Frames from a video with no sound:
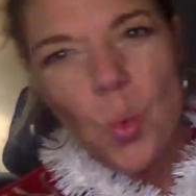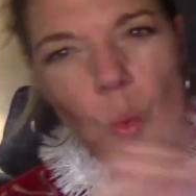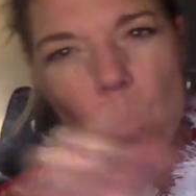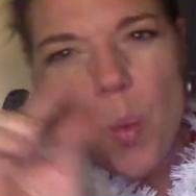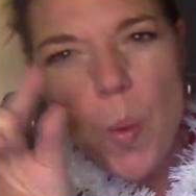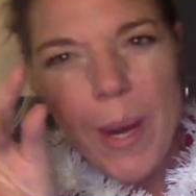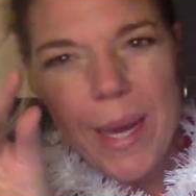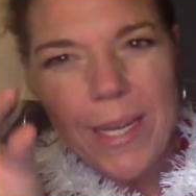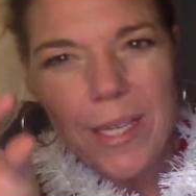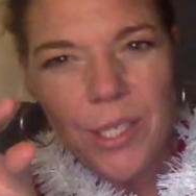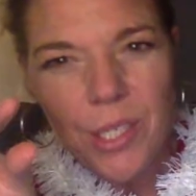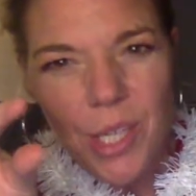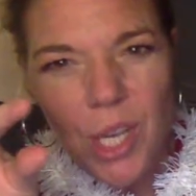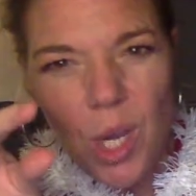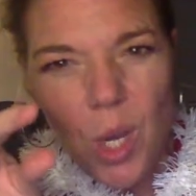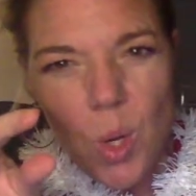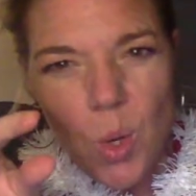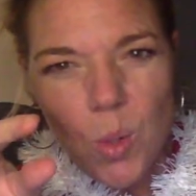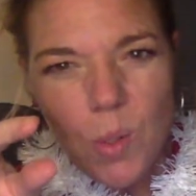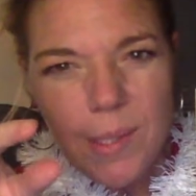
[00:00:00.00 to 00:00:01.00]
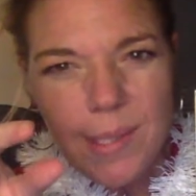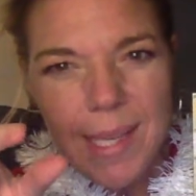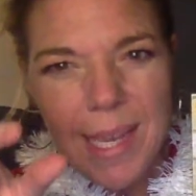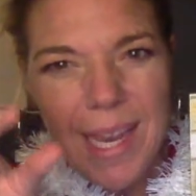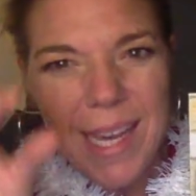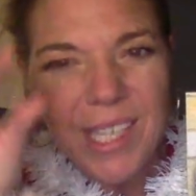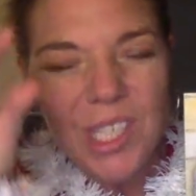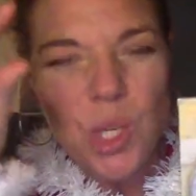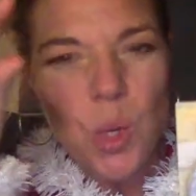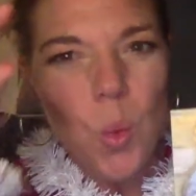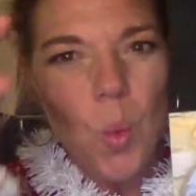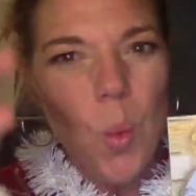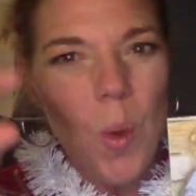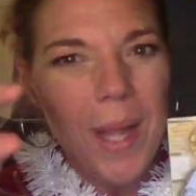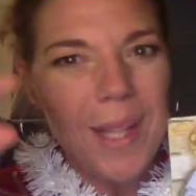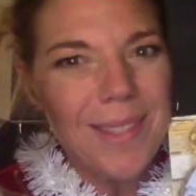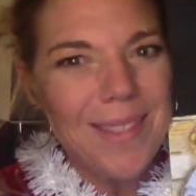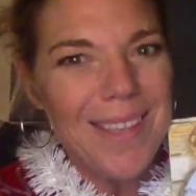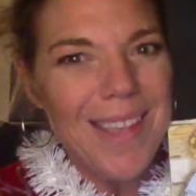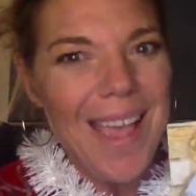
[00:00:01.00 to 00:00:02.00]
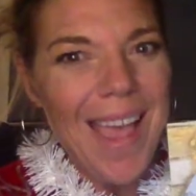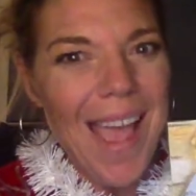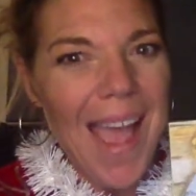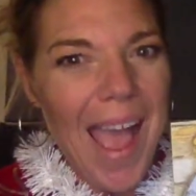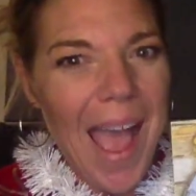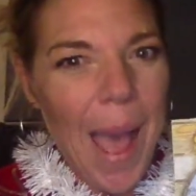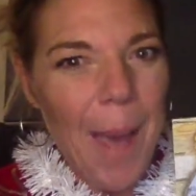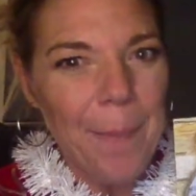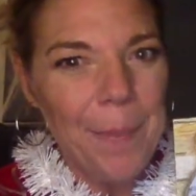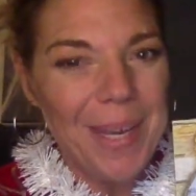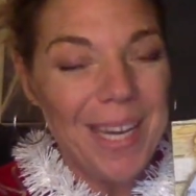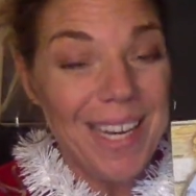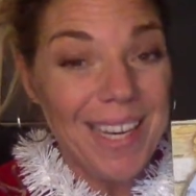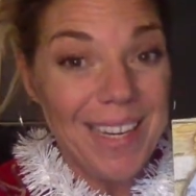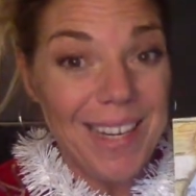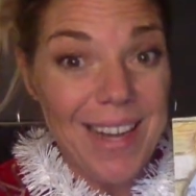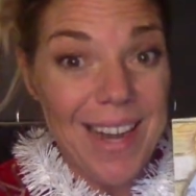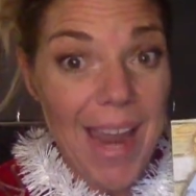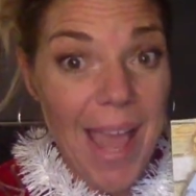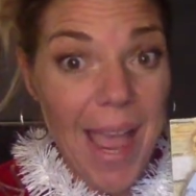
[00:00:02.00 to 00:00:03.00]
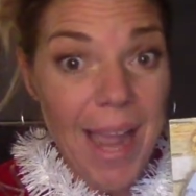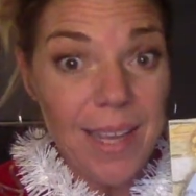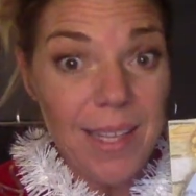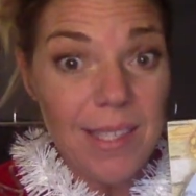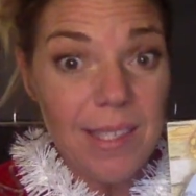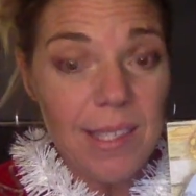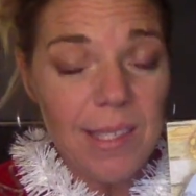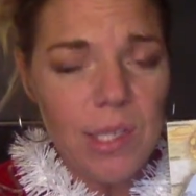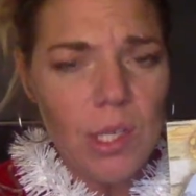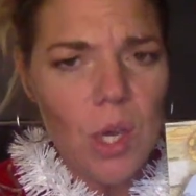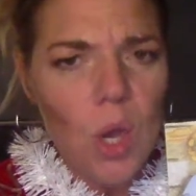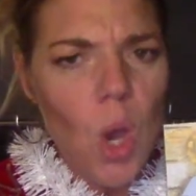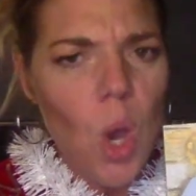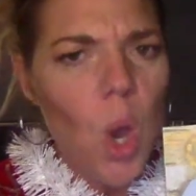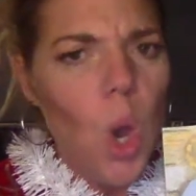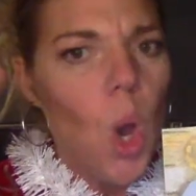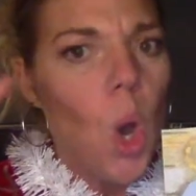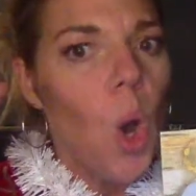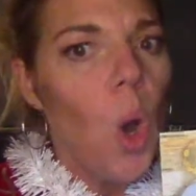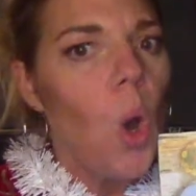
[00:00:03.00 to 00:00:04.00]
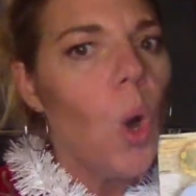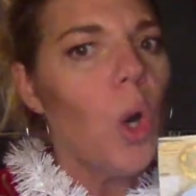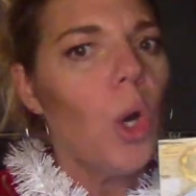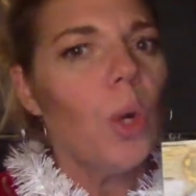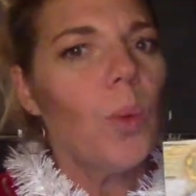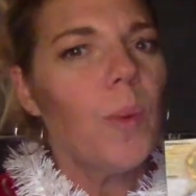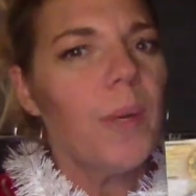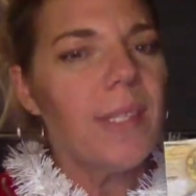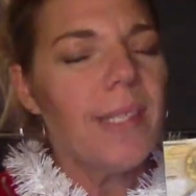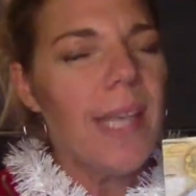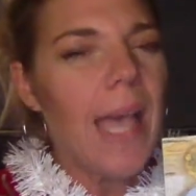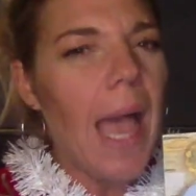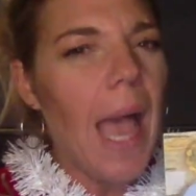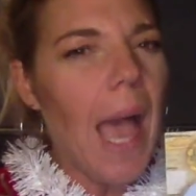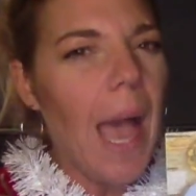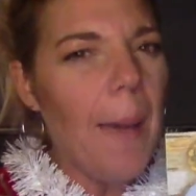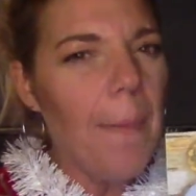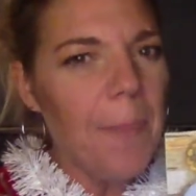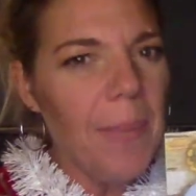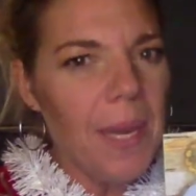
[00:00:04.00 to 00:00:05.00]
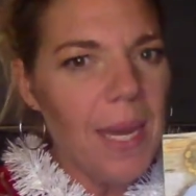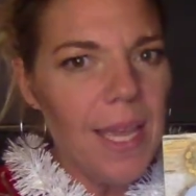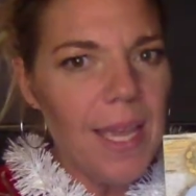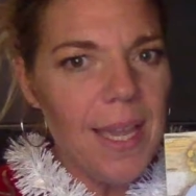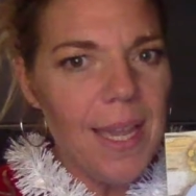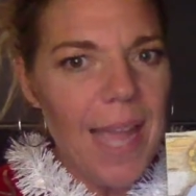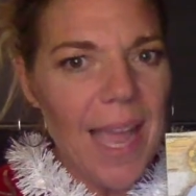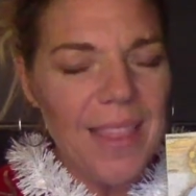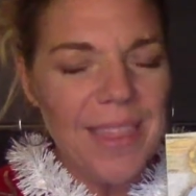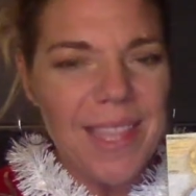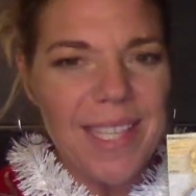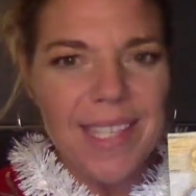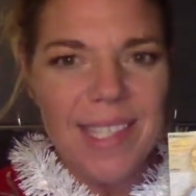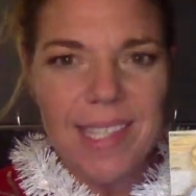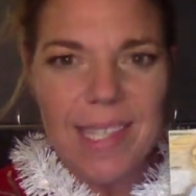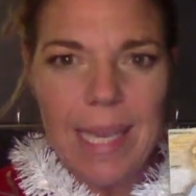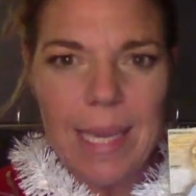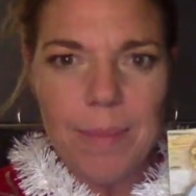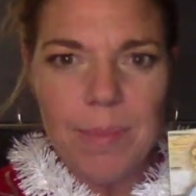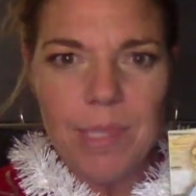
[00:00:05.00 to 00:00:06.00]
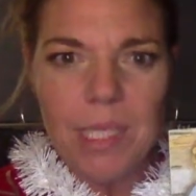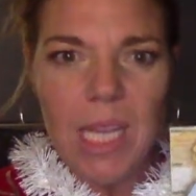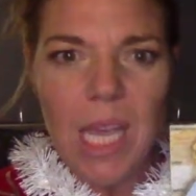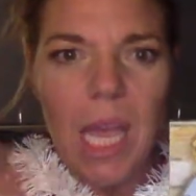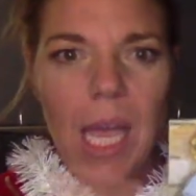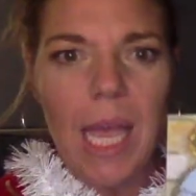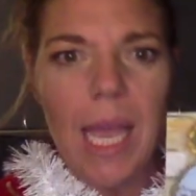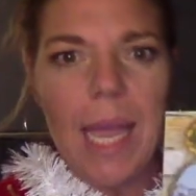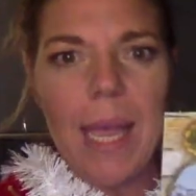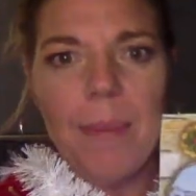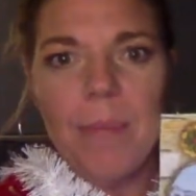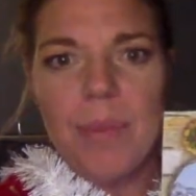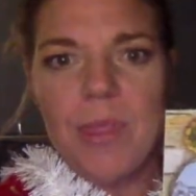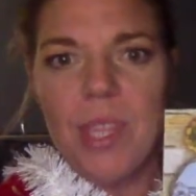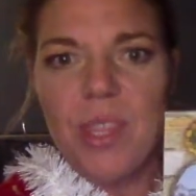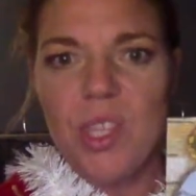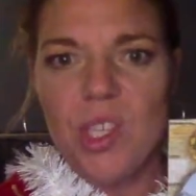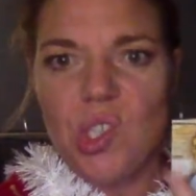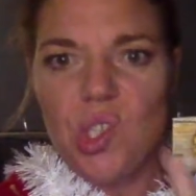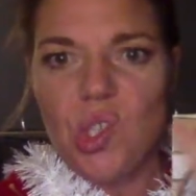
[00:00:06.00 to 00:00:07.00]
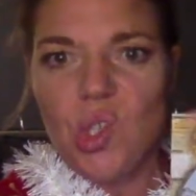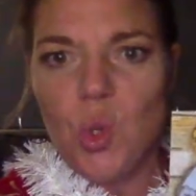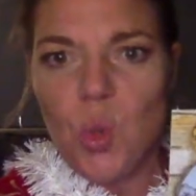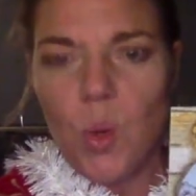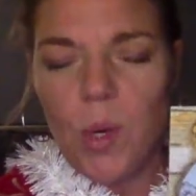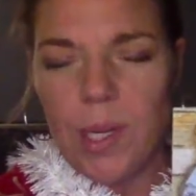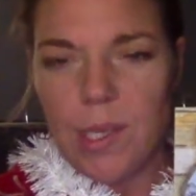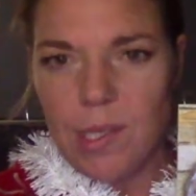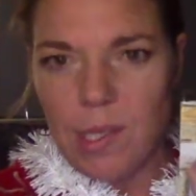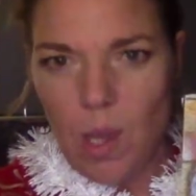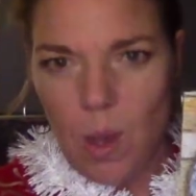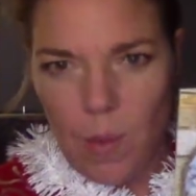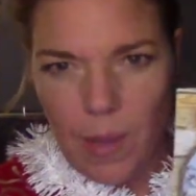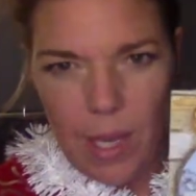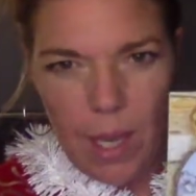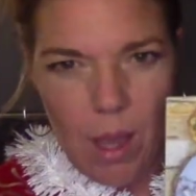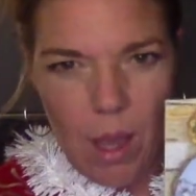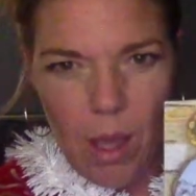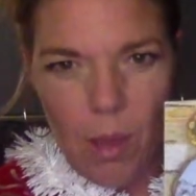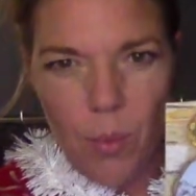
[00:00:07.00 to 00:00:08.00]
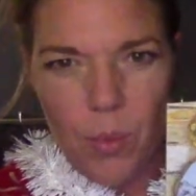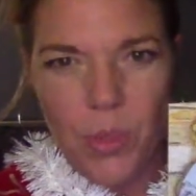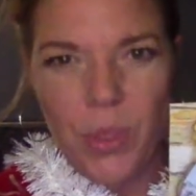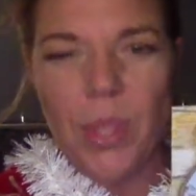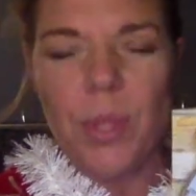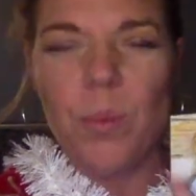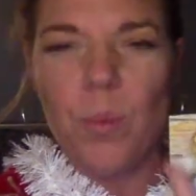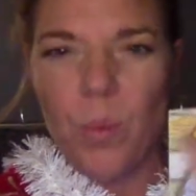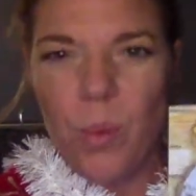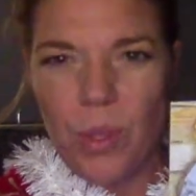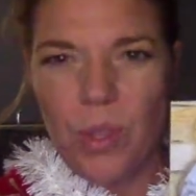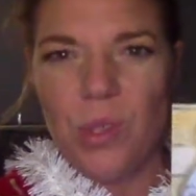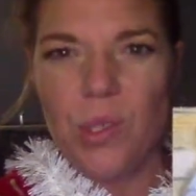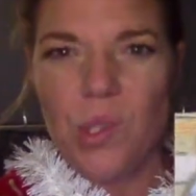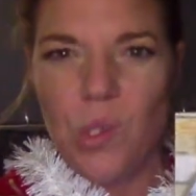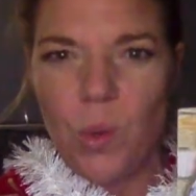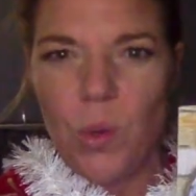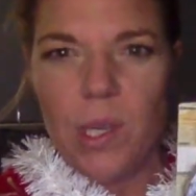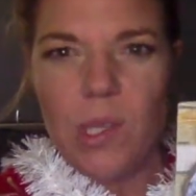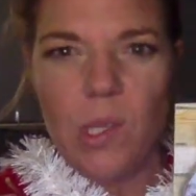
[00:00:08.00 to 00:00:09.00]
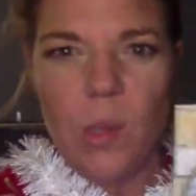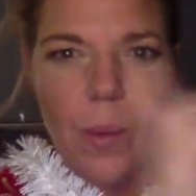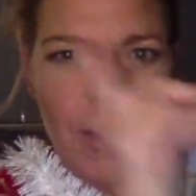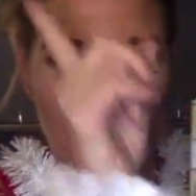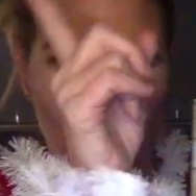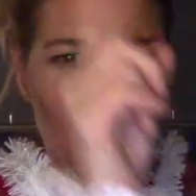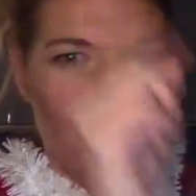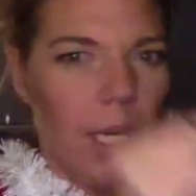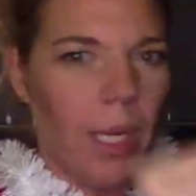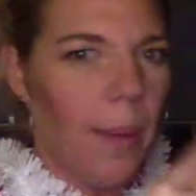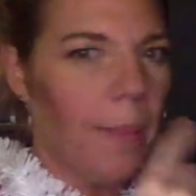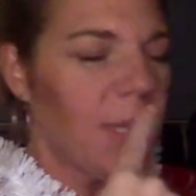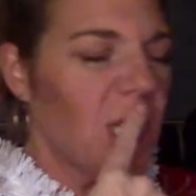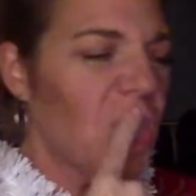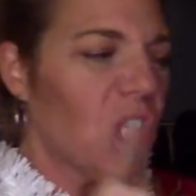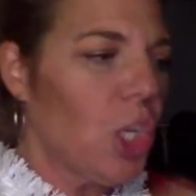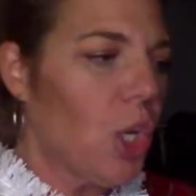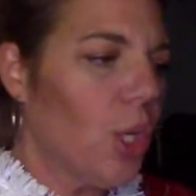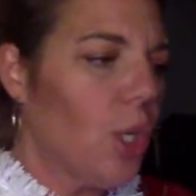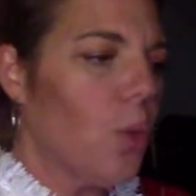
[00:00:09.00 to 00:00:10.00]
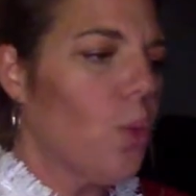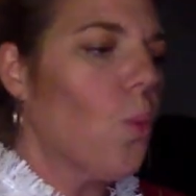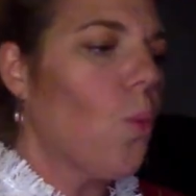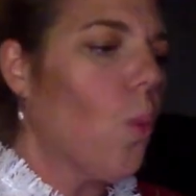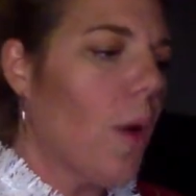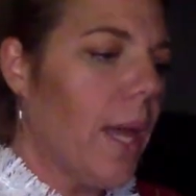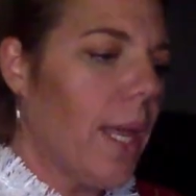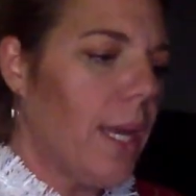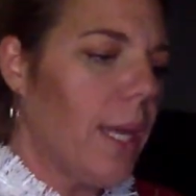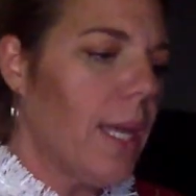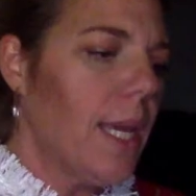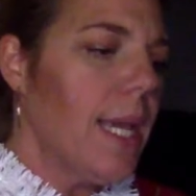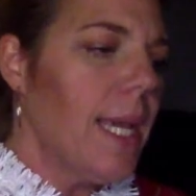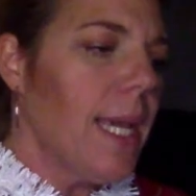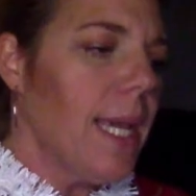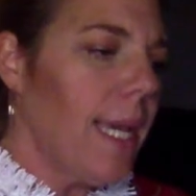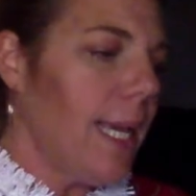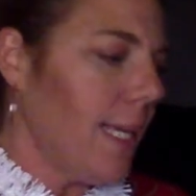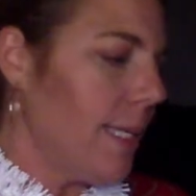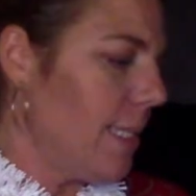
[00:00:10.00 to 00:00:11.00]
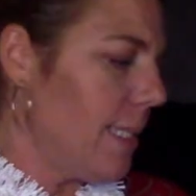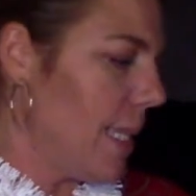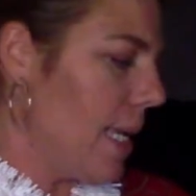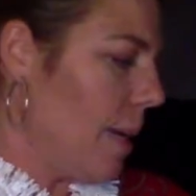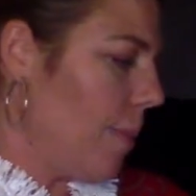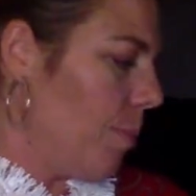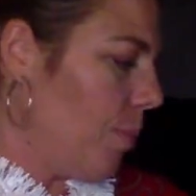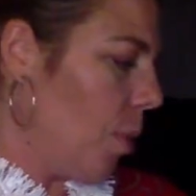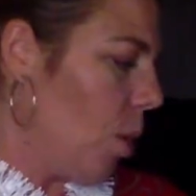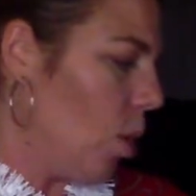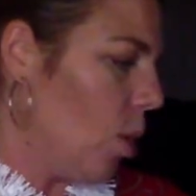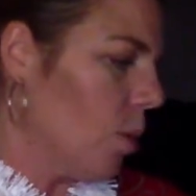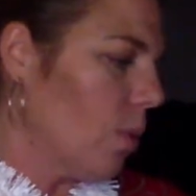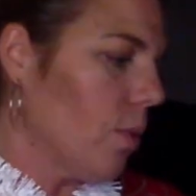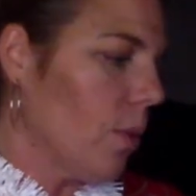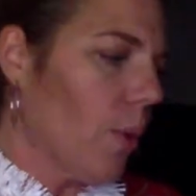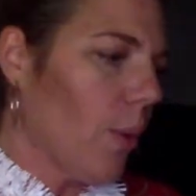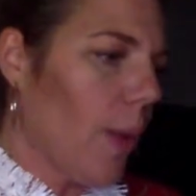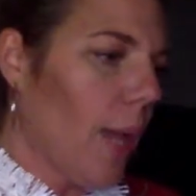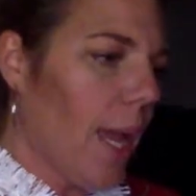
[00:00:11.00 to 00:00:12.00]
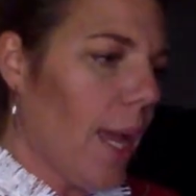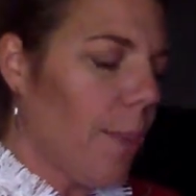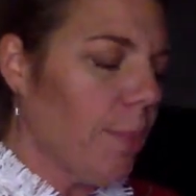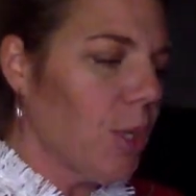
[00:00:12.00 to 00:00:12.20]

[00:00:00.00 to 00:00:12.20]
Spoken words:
windows into what's happening next or what's happening at the same time that the story's going on, where the story's going on. I'm going to show you one example. Okay,